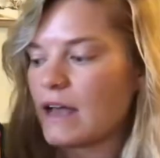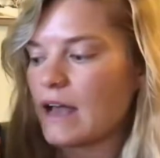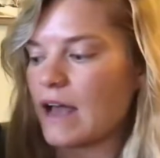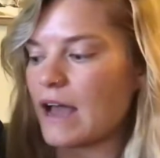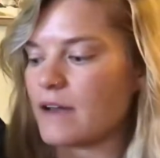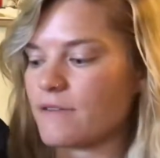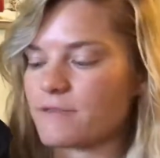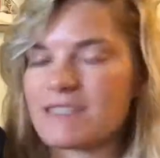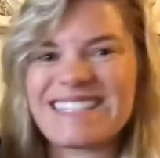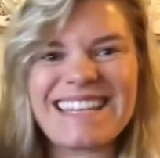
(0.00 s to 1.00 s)
kind of
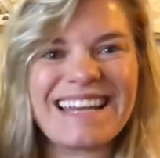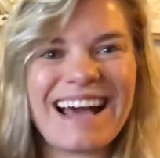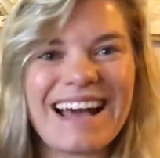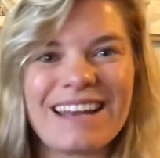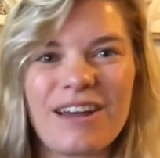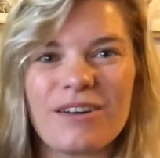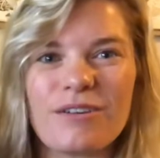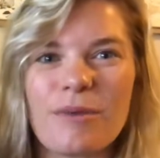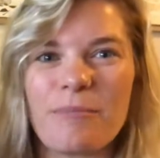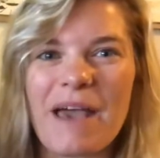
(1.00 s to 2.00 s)
sit on under
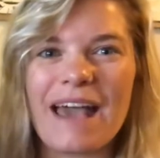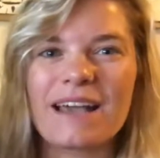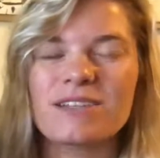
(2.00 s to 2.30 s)
the bag,